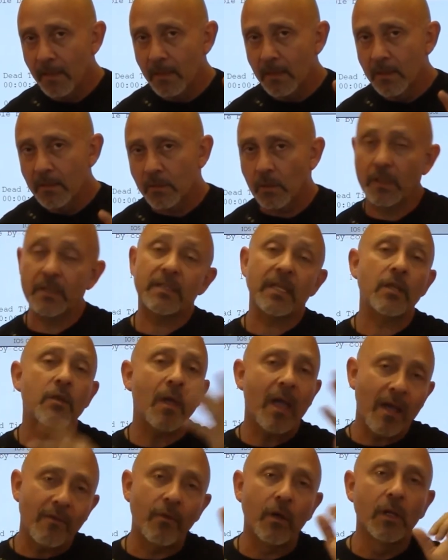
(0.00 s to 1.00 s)
So let's say you
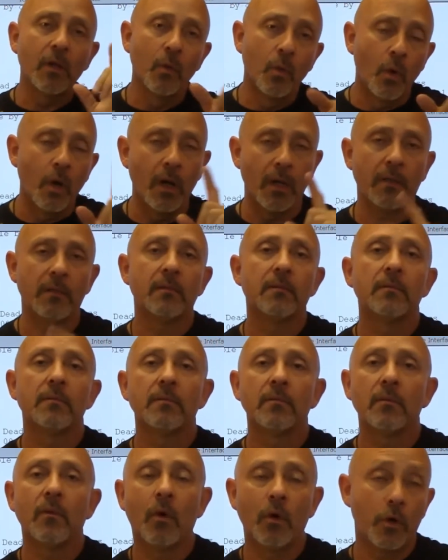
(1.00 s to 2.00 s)
have only one,
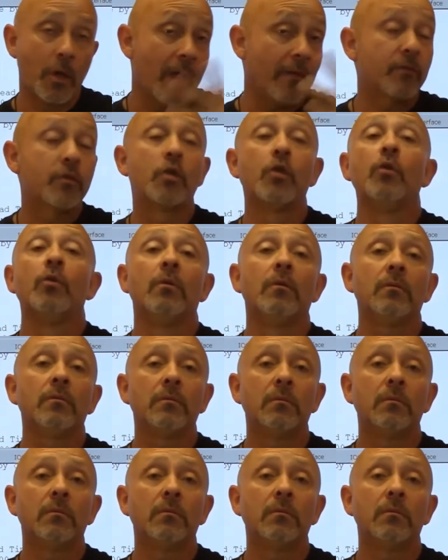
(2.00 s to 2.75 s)
or you have two.